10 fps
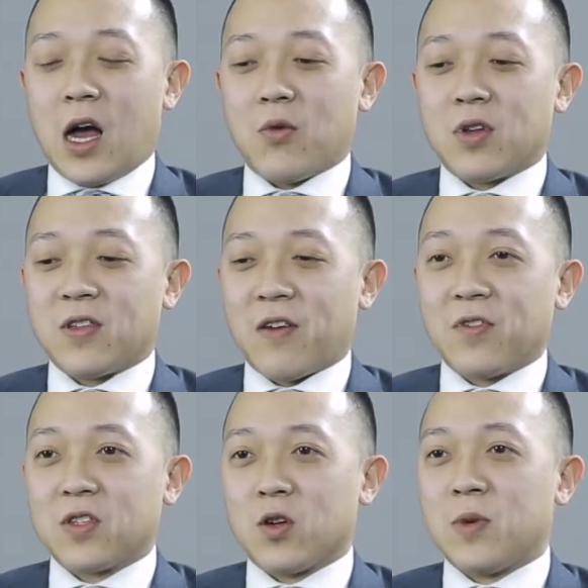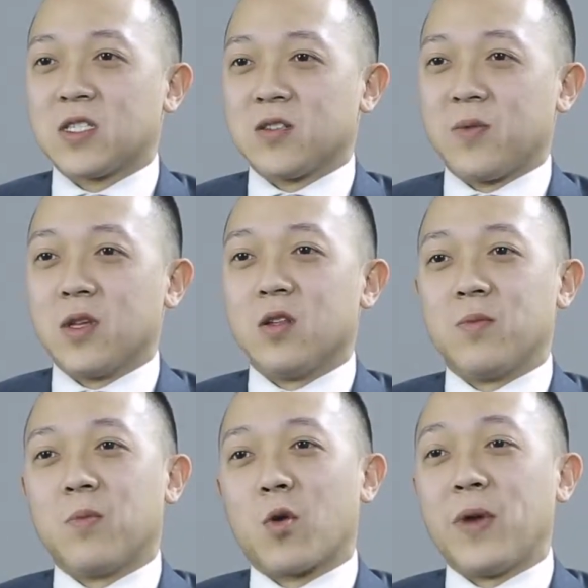I would have definitely told myself to be a little
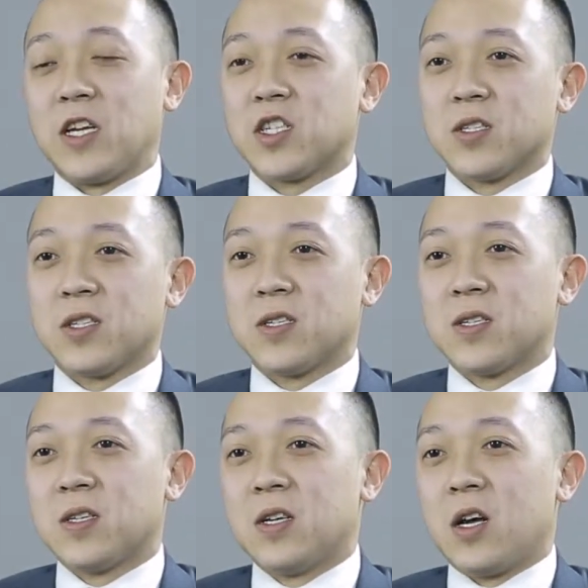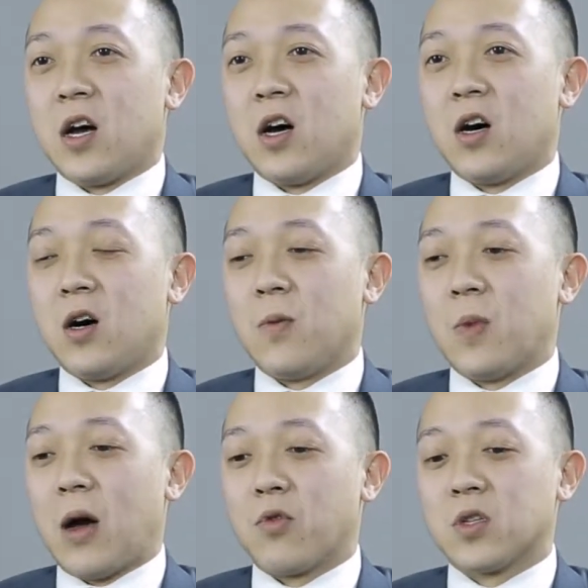bit more patient.
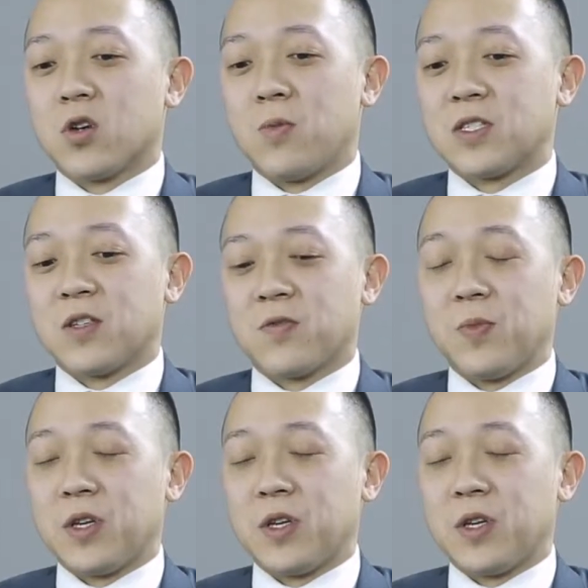I would have told myself to